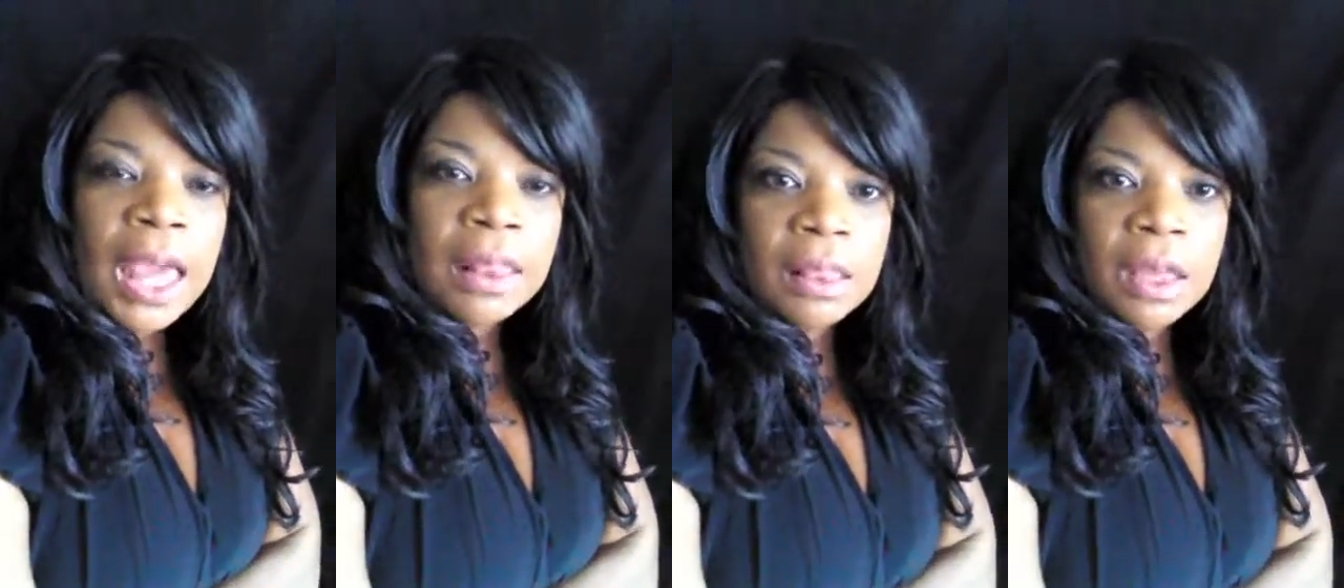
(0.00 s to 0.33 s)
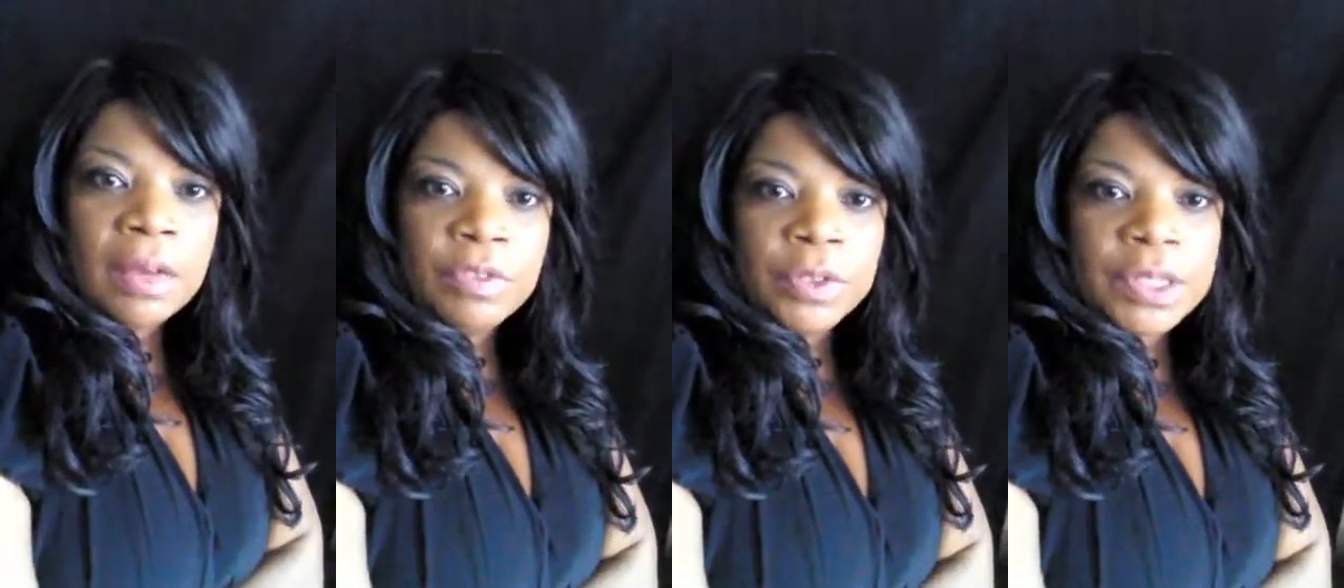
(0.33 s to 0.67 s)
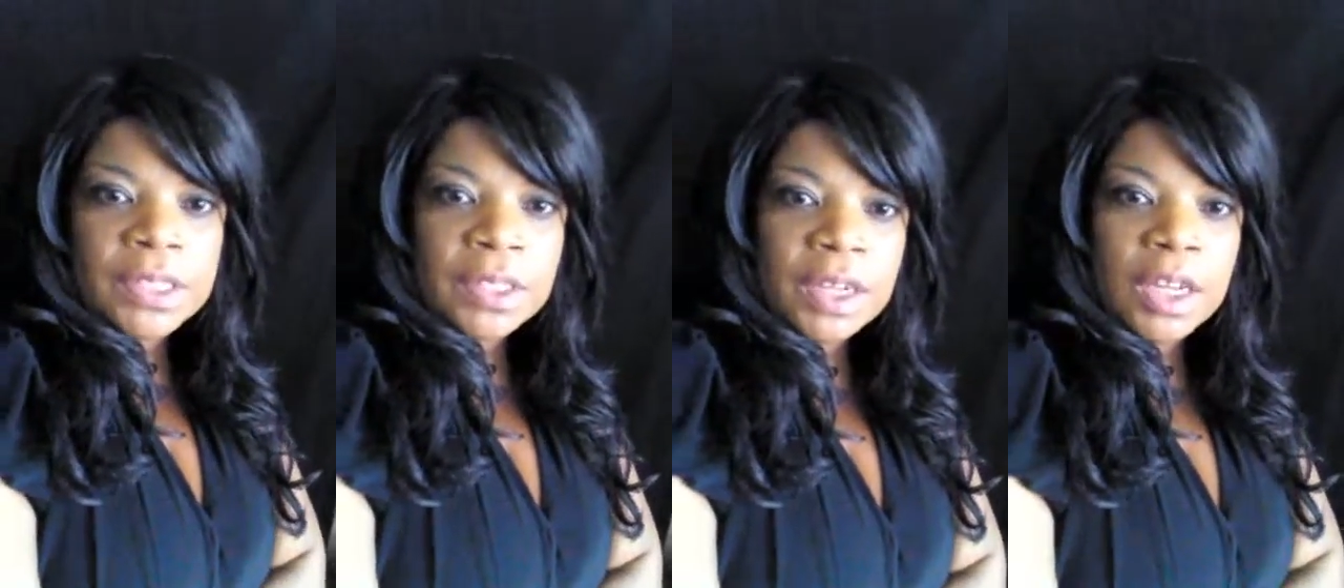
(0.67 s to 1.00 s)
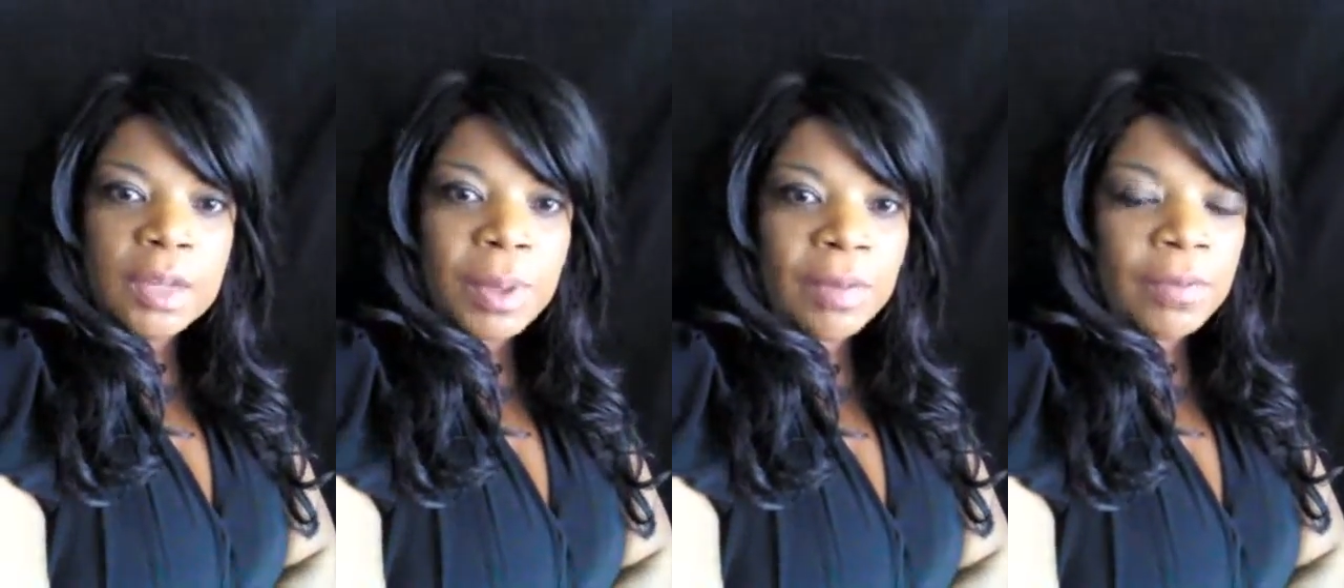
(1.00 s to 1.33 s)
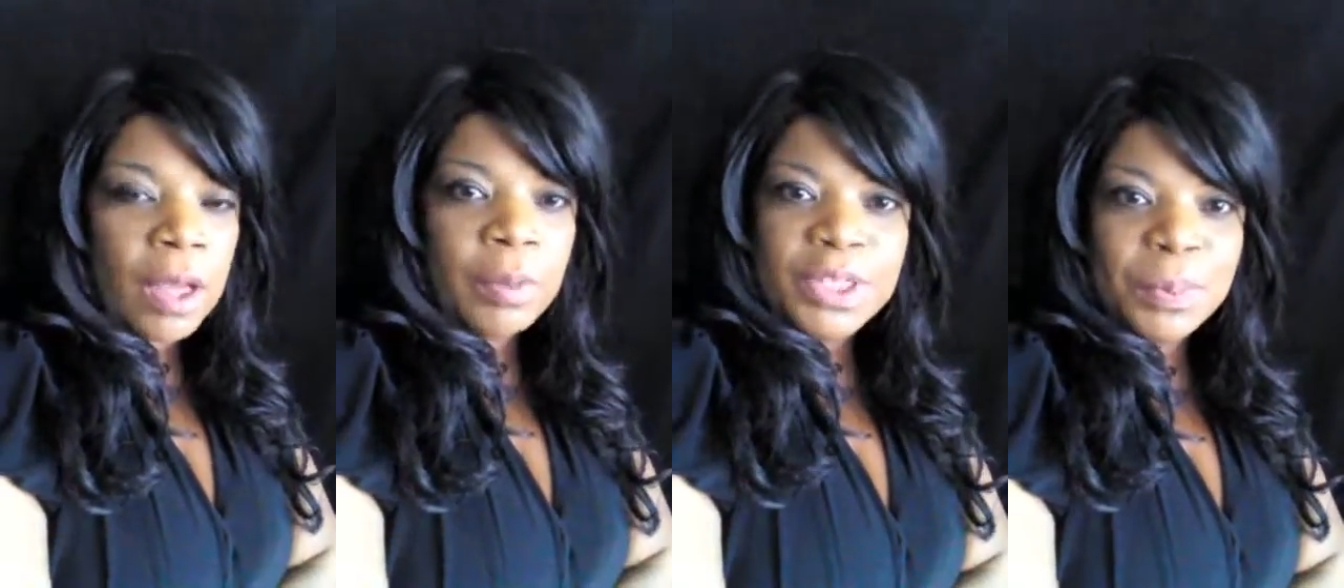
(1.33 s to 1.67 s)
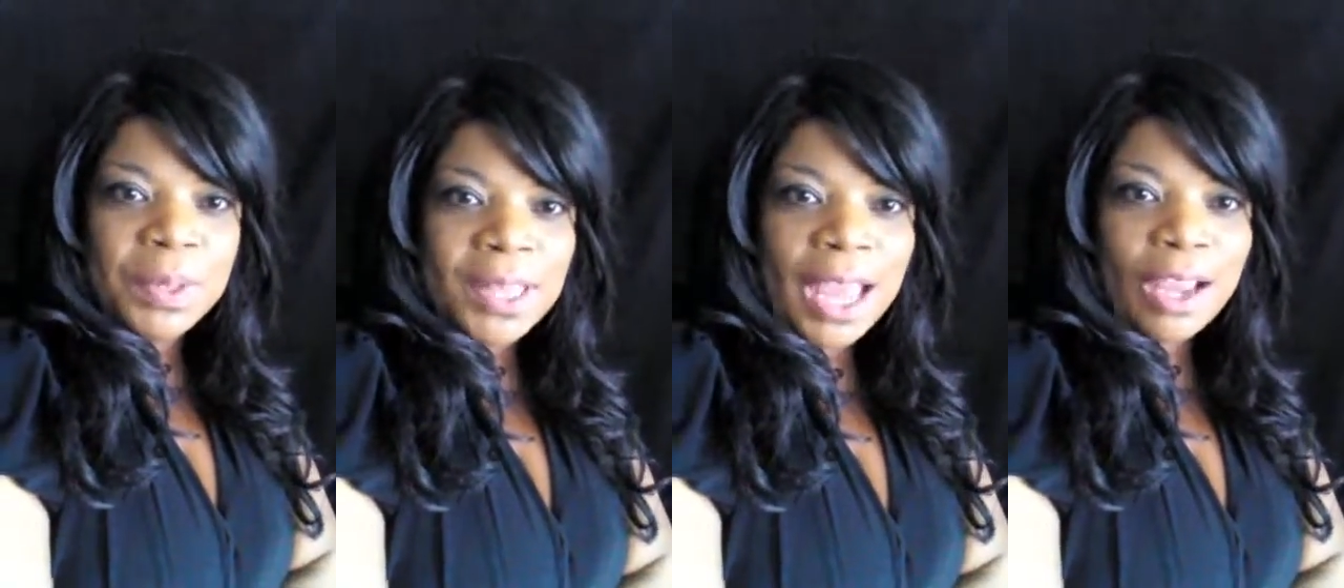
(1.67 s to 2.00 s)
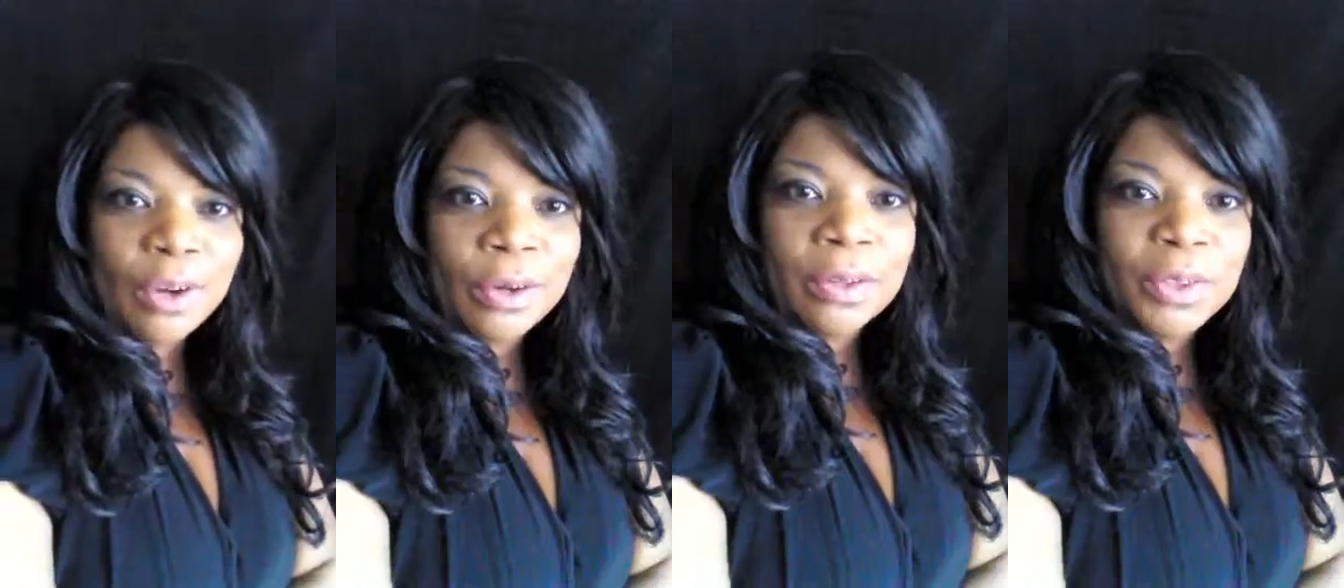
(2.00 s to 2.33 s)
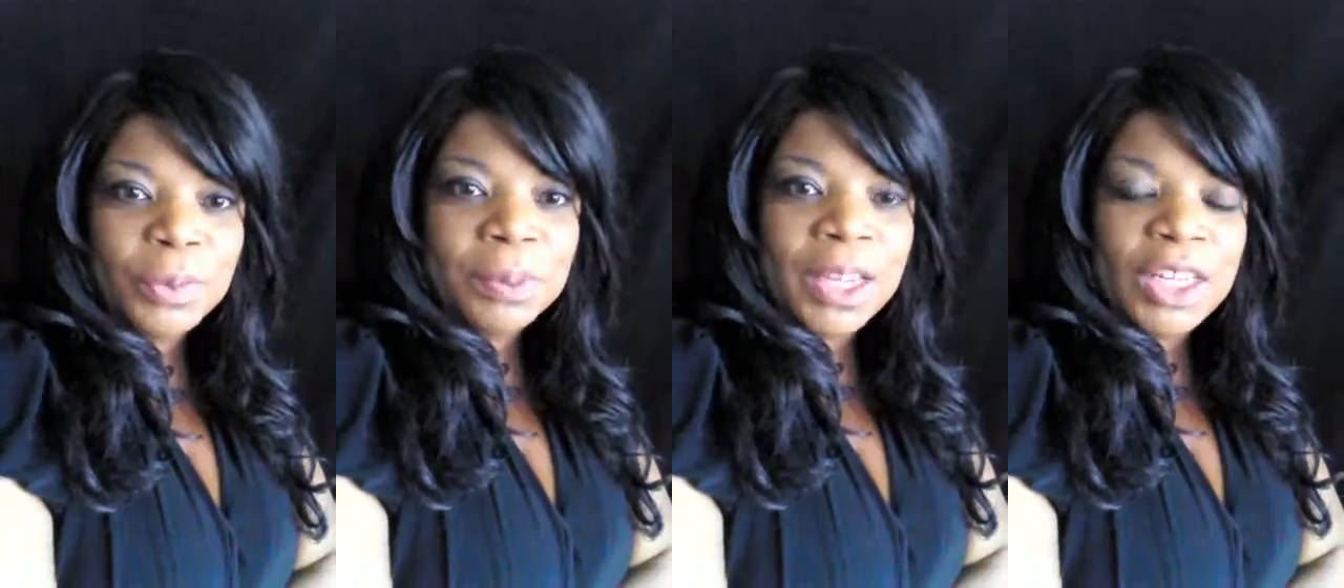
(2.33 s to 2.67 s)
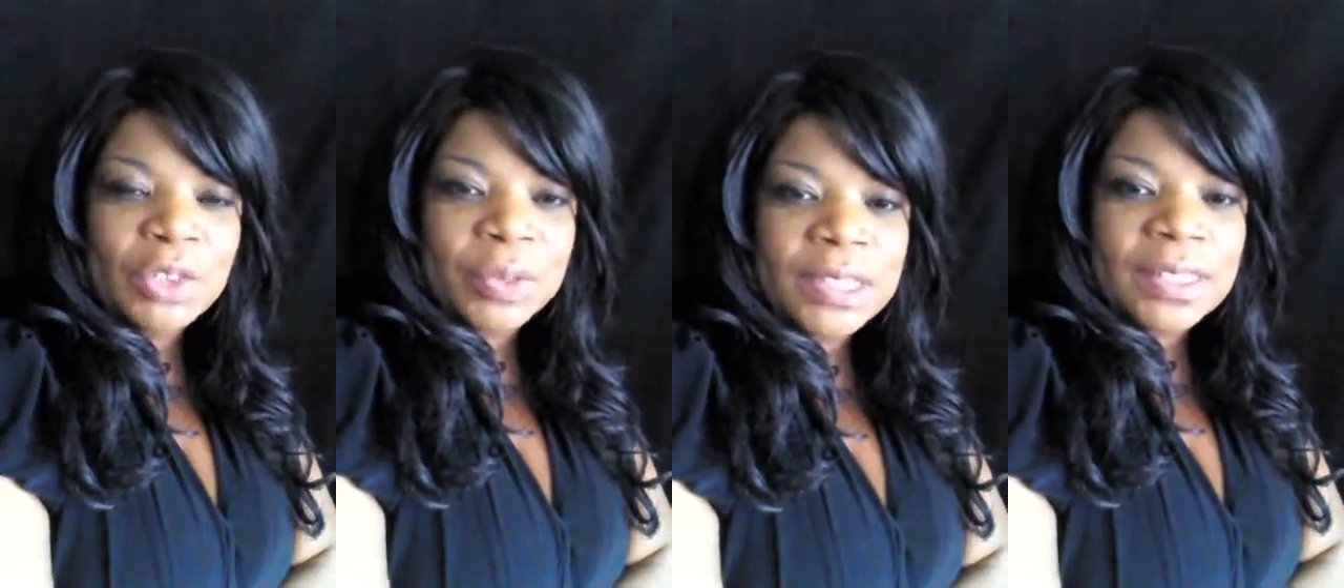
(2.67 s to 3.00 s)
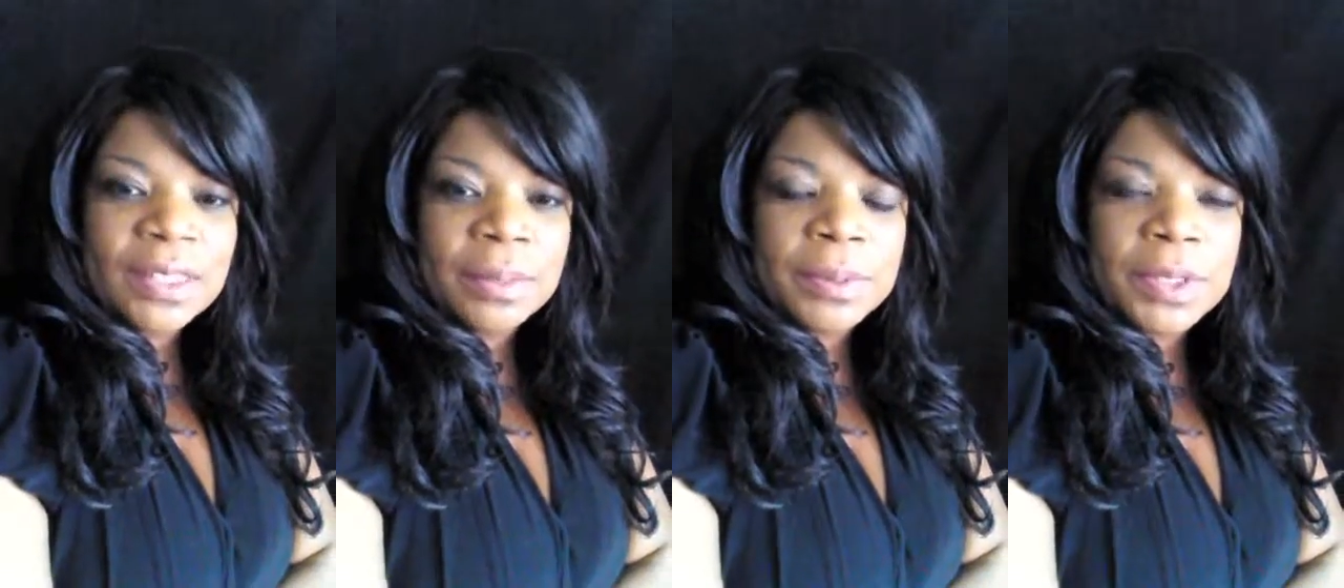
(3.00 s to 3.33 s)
I love dressing up. I've always been that girl who played dress up.